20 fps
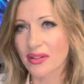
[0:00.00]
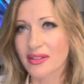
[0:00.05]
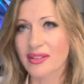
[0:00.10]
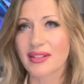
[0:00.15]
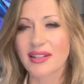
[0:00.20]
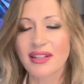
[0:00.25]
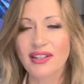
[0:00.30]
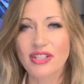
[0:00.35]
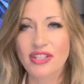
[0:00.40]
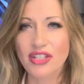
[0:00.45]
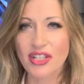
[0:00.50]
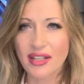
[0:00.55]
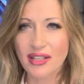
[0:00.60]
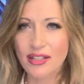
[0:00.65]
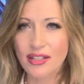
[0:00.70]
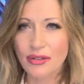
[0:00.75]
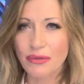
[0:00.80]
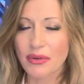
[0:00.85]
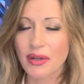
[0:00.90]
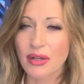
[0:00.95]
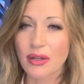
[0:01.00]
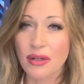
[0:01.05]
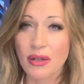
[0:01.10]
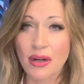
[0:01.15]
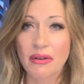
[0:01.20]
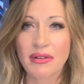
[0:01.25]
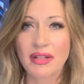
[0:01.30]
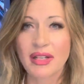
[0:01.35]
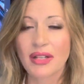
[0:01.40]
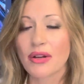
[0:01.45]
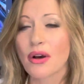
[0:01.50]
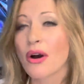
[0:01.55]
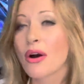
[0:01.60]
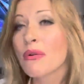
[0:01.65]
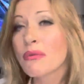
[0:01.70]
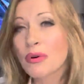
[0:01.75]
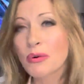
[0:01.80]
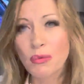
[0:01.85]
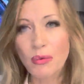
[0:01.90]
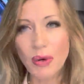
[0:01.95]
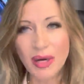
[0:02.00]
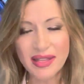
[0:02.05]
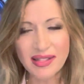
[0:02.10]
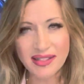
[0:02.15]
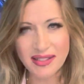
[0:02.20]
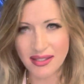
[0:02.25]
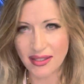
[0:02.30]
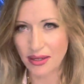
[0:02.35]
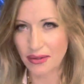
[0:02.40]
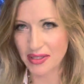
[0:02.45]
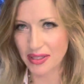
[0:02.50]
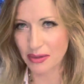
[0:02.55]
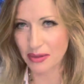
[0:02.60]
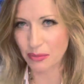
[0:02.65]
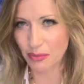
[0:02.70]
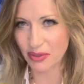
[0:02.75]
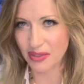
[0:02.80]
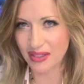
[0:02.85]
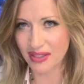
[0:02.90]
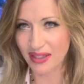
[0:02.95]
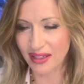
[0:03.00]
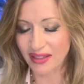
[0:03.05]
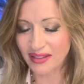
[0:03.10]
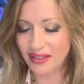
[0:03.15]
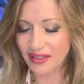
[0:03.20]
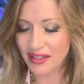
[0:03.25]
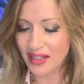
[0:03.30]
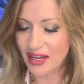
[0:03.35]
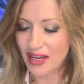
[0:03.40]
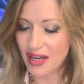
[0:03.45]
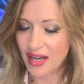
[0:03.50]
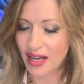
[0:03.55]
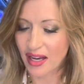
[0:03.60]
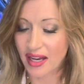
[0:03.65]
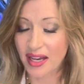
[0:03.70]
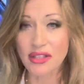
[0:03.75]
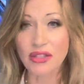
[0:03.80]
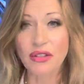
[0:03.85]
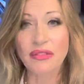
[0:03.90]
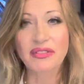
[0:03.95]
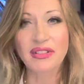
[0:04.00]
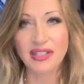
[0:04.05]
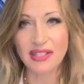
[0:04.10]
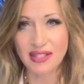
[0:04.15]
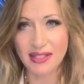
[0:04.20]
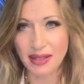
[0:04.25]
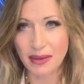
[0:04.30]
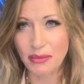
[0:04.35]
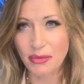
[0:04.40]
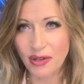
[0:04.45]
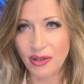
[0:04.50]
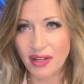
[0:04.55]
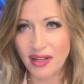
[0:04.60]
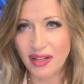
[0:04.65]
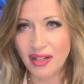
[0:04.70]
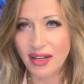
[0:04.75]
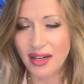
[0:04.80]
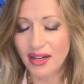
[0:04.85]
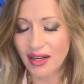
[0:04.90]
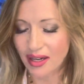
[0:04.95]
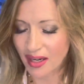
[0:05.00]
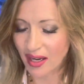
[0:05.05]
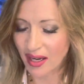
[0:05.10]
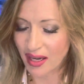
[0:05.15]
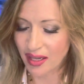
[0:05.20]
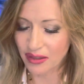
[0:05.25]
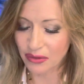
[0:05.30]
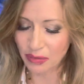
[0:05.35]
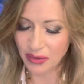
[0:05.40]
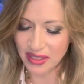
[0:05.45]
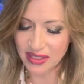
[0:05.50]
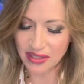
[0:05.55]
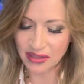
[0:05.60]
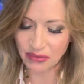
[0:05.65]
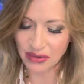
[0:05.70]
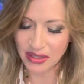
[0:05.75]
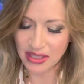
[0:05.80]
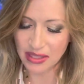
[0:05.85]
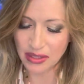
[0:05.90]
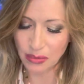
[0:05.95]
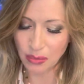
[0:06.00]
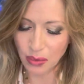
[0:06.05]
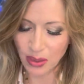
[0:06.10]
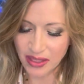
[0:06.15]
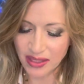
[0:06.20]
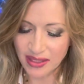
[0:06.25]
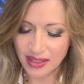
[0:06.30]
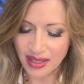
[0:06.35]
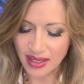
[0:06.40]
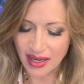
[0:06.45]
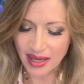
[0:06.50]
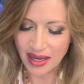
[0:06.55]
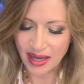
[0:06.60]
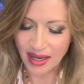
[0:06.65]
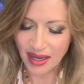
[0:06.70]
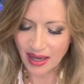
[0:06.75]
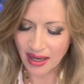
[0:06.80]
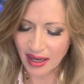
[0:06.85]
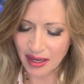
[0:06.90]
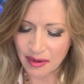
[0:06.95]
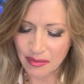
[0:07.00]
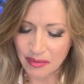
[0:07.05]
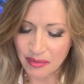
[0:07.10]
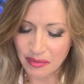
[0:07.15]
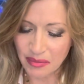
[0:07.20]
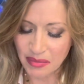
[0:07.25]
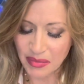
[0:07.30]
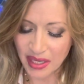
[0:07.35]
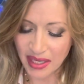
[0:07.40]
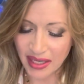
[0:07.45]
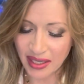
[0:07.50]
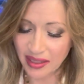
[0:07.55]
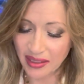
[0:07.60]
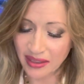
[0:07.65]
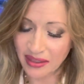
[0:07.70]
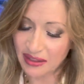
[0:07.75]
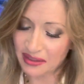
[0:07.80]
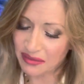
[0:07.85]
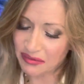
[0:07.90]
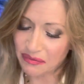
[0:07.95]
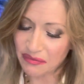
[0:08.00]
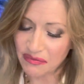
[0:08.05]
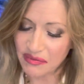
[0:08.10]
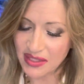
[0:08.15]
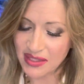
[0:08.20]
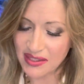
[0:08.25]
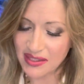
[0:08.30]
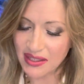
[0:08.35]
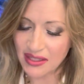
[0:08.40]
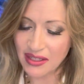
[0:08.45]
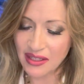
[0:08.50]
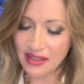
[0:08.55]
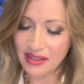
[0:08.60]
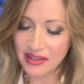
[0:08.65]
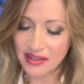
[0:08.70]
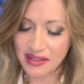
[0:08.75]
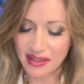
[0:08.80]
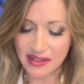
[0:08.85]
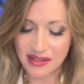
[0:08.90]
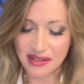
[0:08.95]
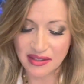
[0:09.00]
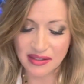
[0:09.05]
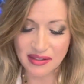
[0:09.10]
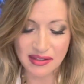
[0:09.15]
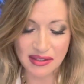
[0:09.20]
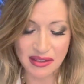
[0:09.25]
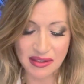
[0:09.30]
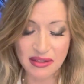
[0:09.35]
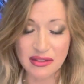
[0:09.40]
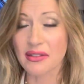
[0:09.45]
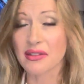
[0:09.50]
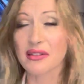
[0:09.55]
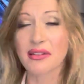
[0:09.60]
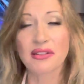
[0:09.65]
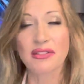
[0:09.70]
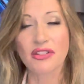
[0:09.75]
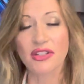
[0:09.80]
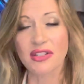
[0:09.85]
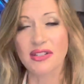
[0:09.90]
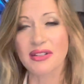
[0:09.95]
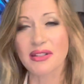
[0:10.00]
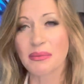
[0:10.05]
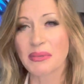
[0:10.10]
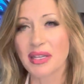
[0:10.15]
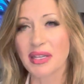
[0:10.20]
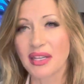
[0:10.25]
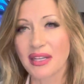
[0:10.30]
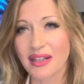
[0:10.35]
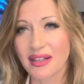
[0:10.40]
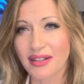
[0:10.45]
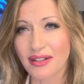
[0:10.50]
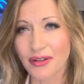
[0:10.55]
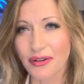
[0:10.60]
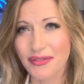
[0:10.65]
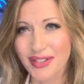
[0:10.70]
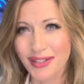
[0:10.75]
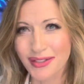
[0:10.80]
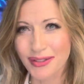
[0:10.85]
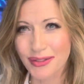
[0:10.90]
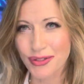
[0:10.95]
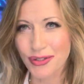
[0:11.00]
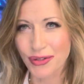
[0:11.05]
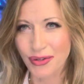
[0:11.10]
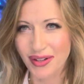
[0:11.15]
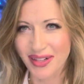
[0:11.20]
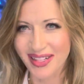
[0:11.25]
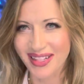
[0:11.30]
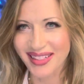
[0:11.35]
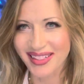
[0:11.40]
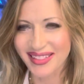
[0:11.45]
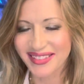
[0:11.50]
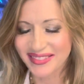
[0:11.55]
the exchange were growing over 1,000% as of December 2021. And we see this as just the beginning of this journey.